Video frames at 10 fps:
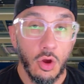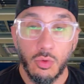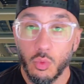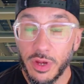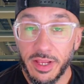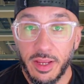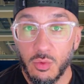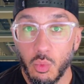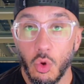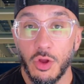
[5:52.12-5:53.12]
we
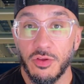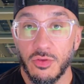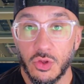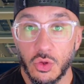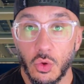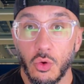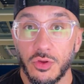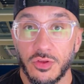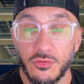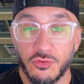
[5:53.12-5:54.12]
need one
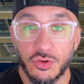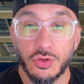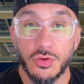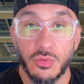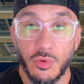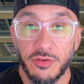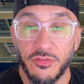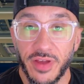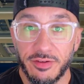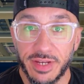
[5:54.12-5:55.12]
source of truth, one
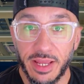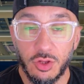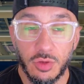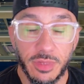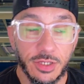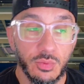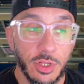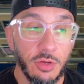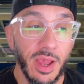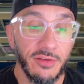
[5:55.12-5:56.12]
foundation, because
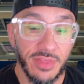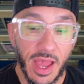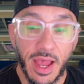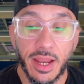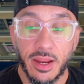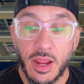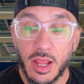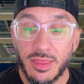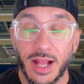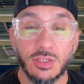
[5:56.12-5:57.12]
when you have that,
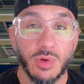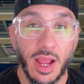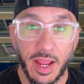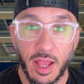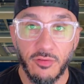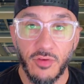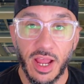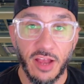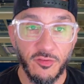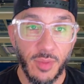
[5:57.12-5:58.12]
that's what I have.
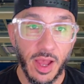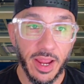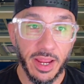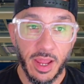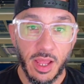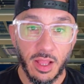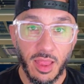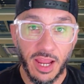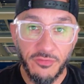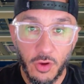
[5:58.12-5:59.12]
I have my
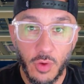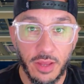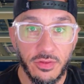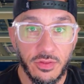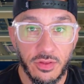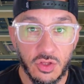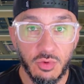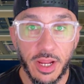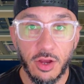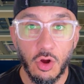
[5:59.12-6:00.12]
Life OS is
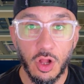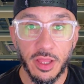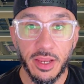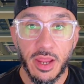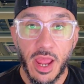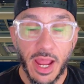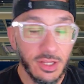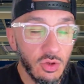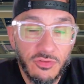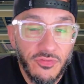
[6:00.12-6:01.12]
what I call it. And
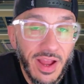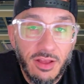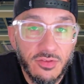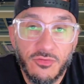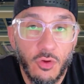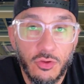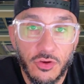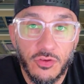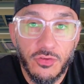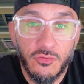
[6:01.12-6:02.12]
it's all files and
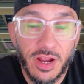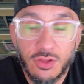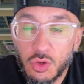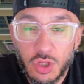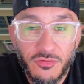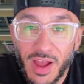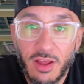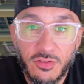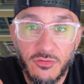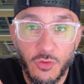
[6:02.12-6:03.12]
folders, right? It's all just
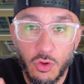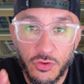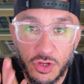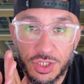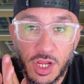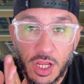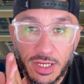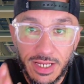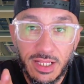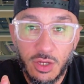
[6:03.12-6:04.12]
files and folders
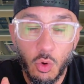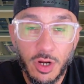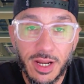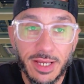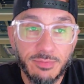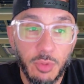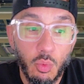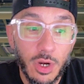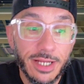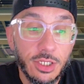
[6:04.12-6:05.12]
neatly organized. But
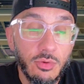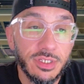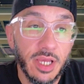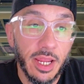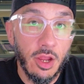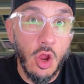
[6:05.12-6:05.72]
what I do is I